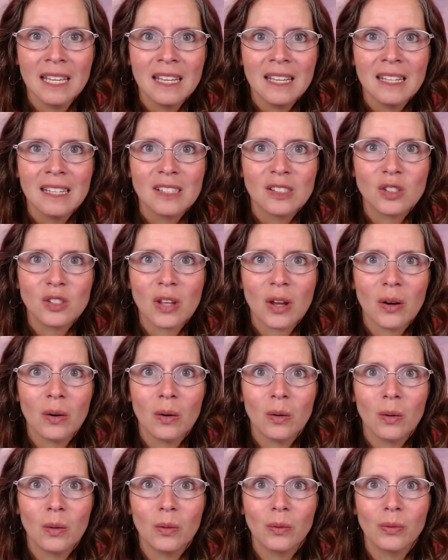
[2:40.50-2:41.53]

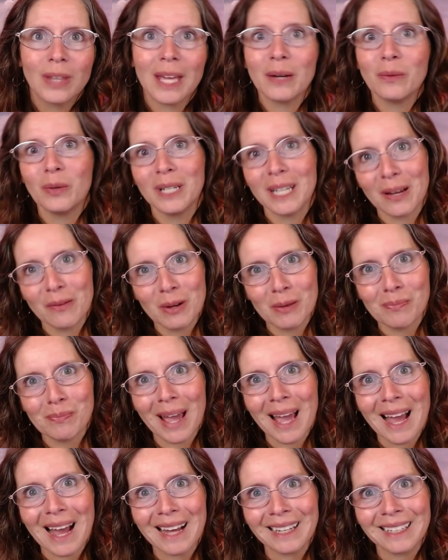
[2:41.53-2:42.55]
So then when I went
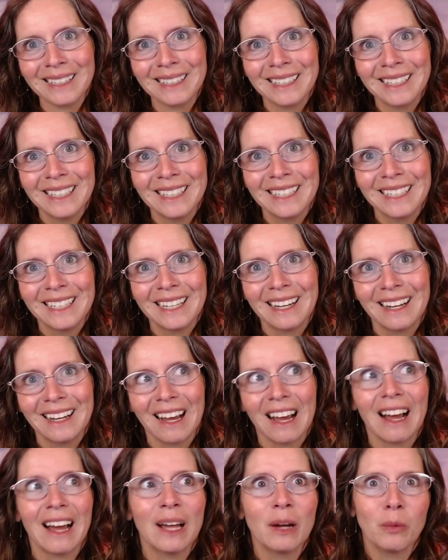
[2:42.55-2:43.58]
back,
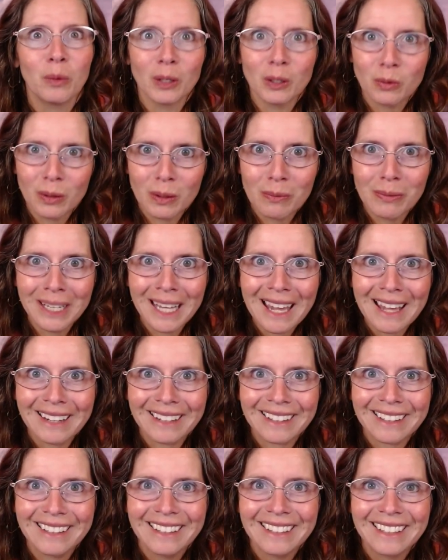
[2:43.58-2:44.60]
I worked with him
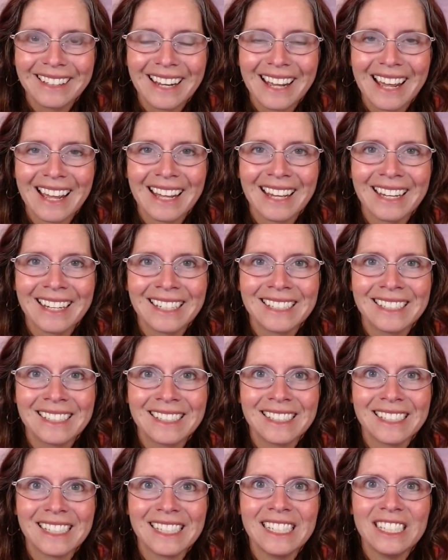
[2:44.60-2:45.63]
again.
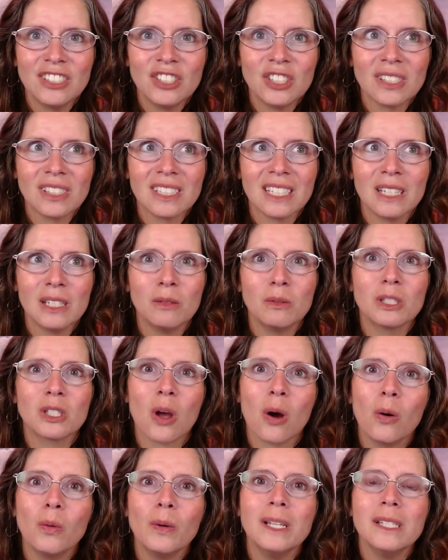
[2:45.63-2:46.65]
And he was
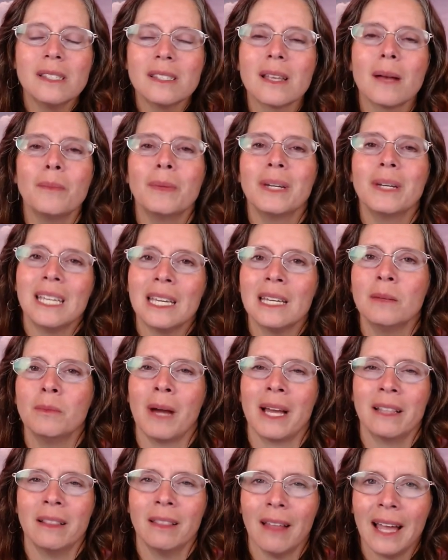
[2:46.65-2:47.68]
always somebody in
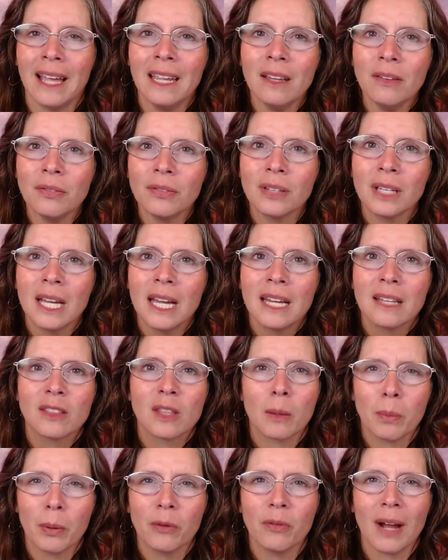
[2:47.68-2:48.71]
my life
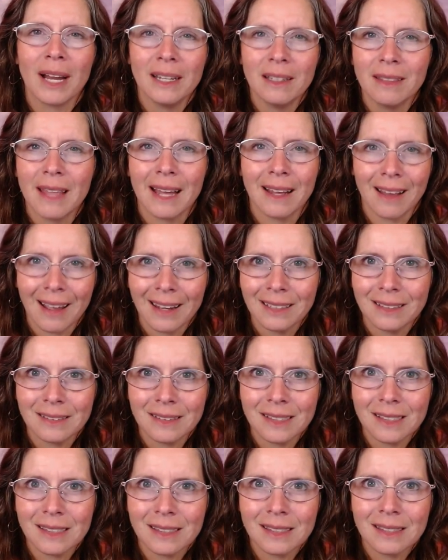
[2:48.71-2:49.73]
that provided that
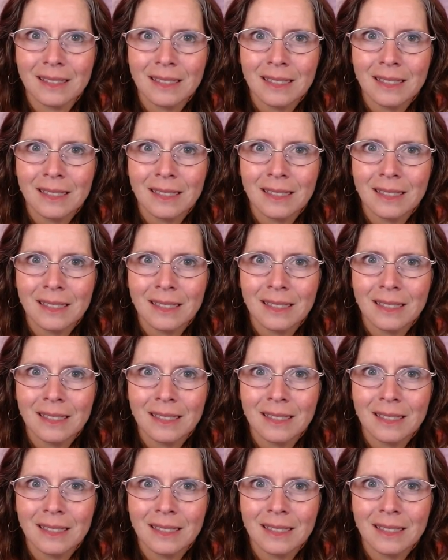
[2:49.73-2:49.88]
guidance.